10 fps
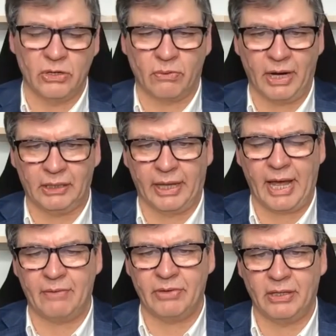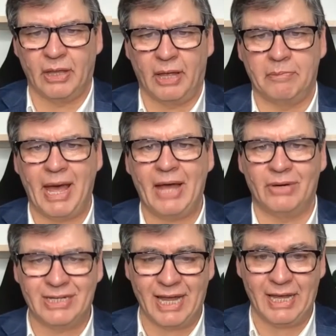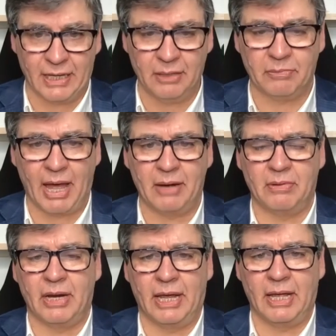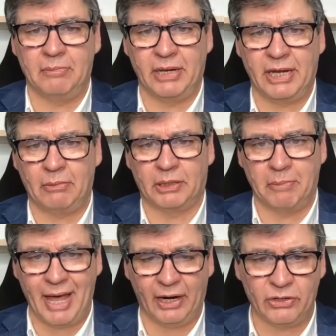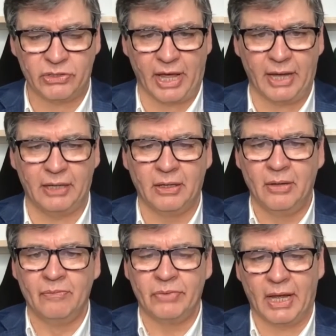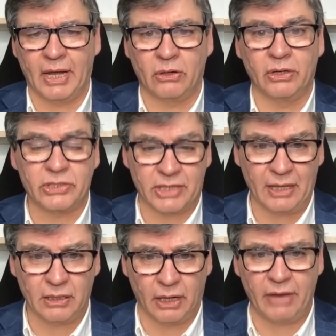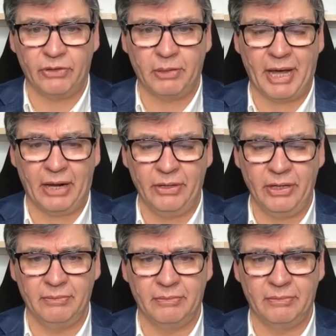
you correctly, having battery data and being able to manage that could extend the life of the battery?